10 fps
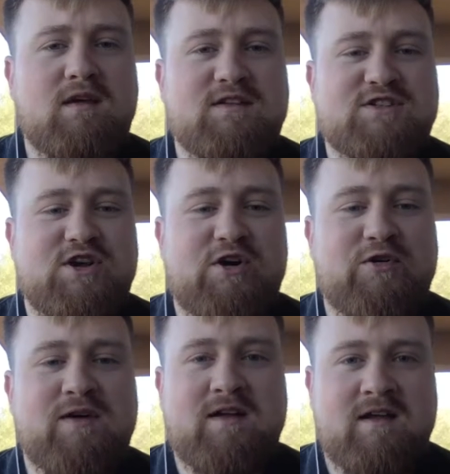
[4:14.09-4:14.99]

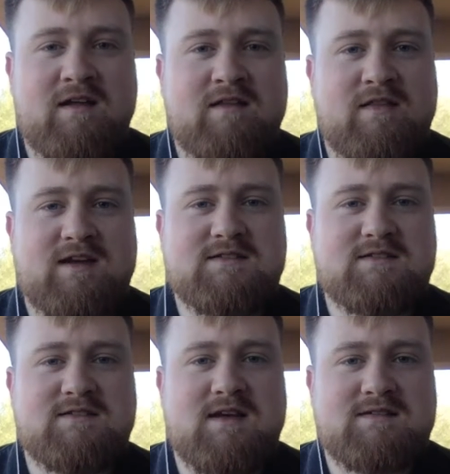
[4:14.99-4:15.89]
So
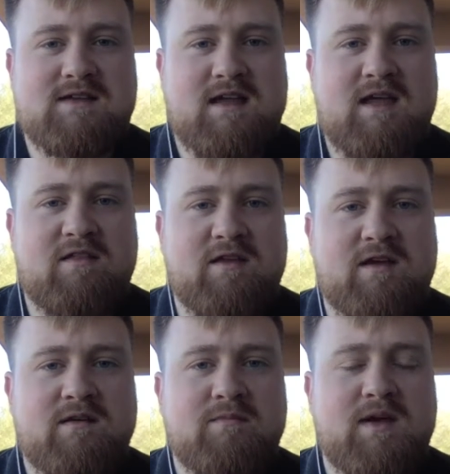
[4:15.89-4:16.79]
that's a key
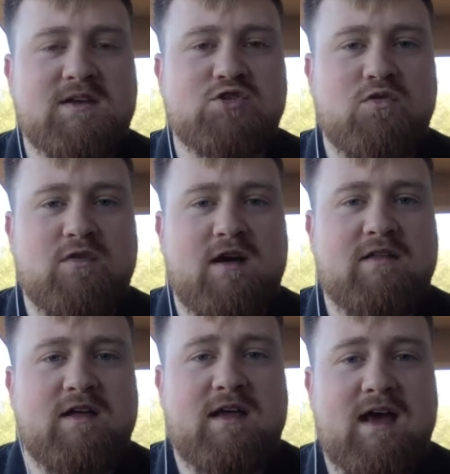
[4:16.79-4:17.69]
thing. Make sure
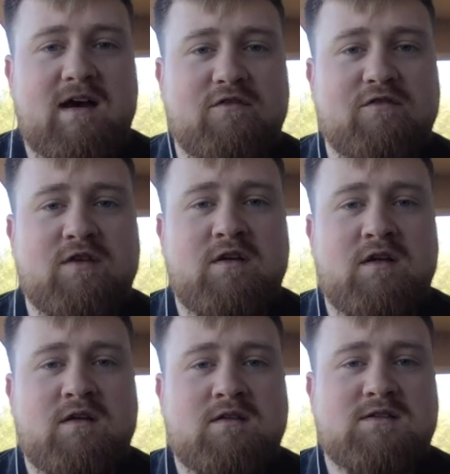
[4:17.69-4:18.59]
that they have
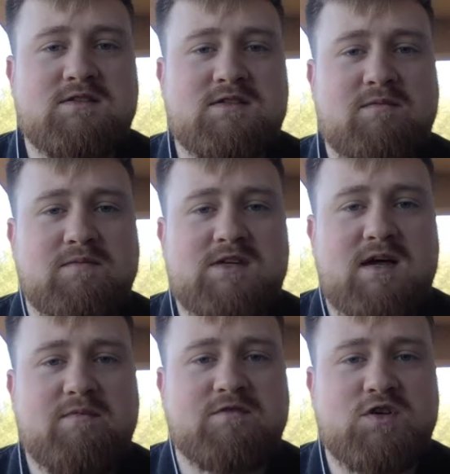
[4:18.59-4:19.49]
some
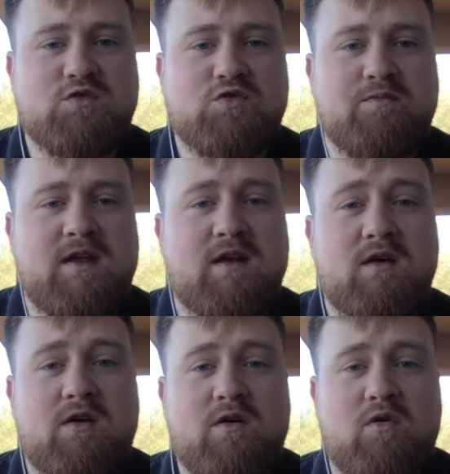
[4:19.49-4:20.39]
type of social media
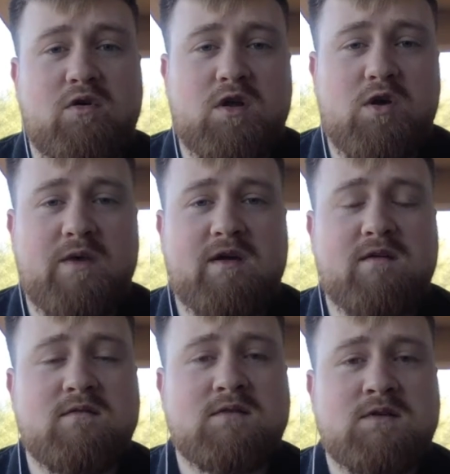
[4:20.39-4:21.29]
ongoing,
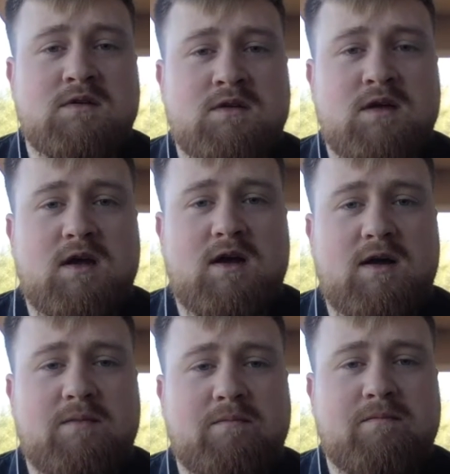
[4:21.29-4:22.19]

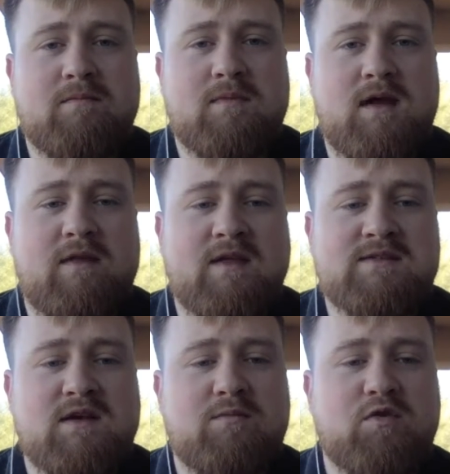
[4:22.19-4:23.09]
and there's
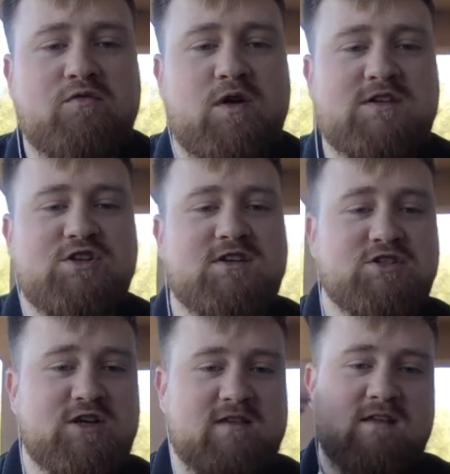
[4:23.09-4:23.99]
a number of ways you can
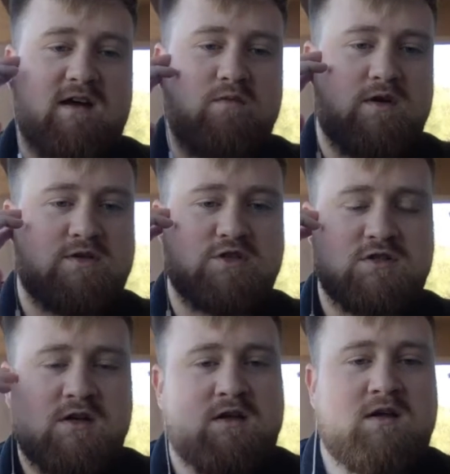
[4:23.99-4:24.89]
check that, which
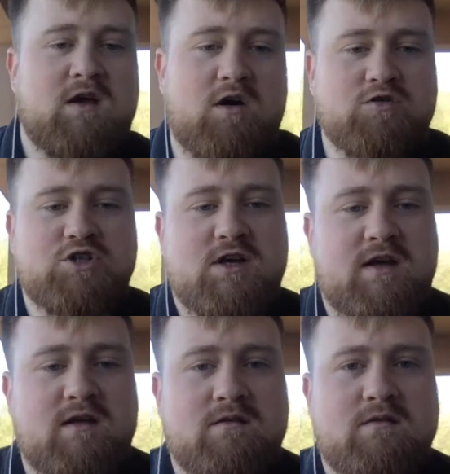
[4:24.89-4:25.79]
I'll share